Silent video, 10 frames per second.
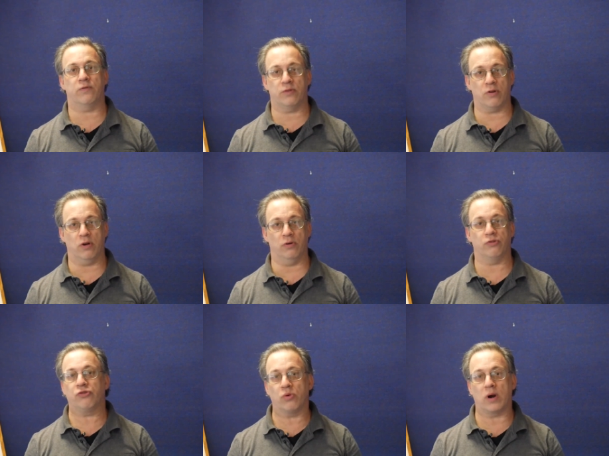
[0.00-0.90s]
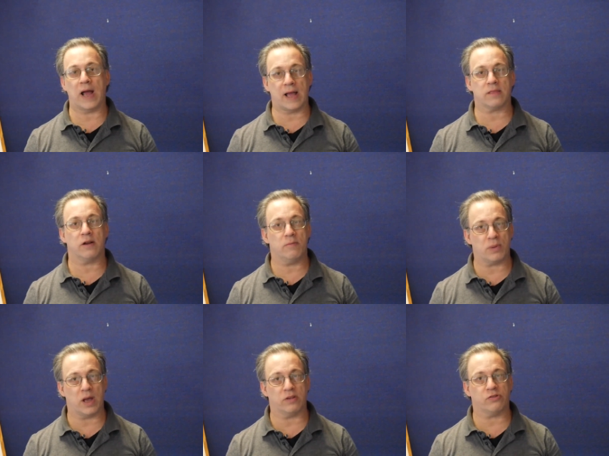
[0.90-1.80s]
for those who are at their
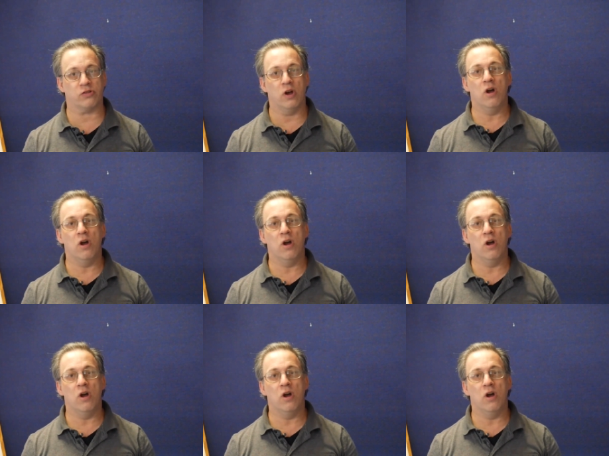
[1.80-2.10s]
best